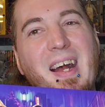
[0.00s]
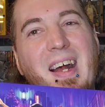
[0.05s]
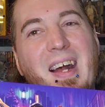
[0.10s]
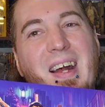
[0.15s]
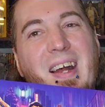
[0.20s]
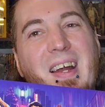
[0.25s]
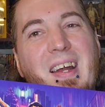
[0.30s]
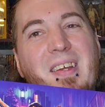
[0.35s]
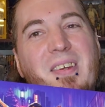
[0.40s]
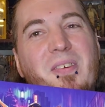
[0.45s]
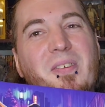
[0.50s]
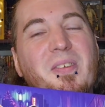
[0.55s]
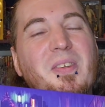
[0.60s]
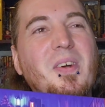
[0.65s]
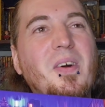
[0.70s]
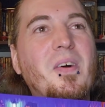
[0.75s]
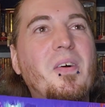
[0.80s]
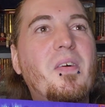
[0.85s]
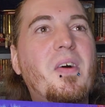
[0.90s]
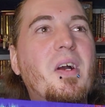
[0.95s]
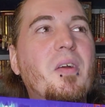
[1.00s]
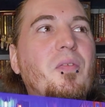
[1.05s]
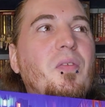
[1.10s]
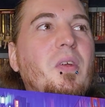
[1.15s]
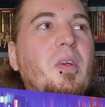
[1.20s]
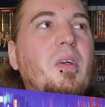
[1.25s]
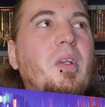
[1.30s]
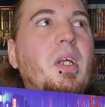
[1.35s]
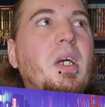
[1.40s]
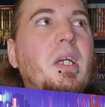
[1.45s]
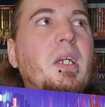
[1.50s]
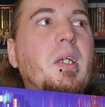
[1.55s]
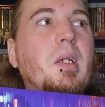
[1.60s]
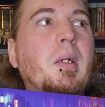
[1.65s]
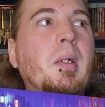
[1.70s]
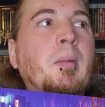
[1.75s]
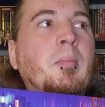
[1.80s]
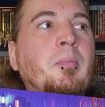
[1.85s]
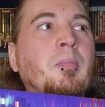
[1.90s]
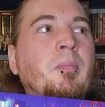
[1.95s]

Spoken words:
I don't know. I feel like